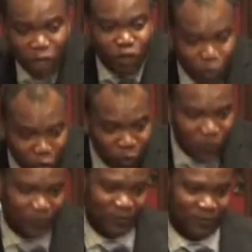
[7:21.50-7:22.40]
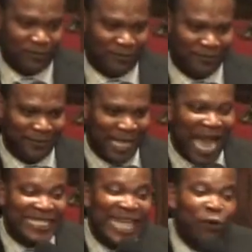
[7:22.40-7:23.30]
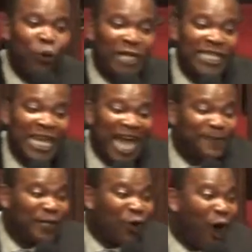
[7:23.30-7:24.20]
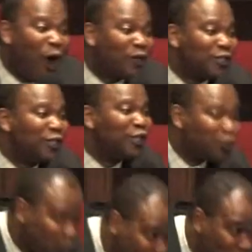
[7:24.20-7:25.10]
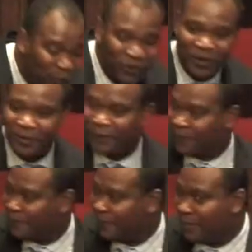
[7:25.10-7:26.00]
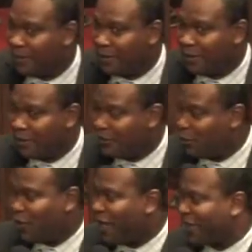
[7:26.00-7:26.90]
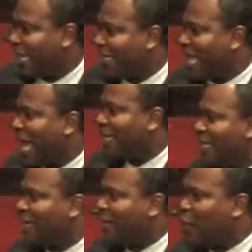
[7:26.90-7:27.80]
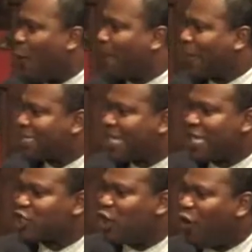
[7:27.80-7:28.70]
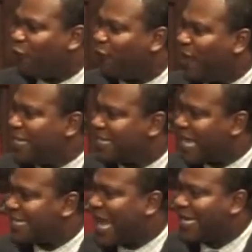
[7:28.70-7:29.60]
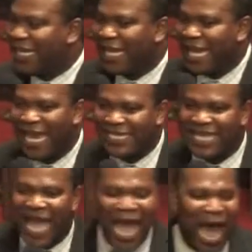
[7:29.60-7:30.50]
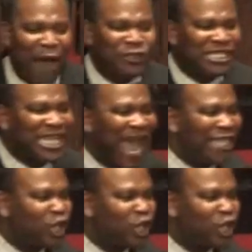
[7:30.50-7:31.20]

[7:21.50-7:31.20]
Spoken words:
to do. I said what he has been called to do. Do not think that the oppressions of Satan, it's outside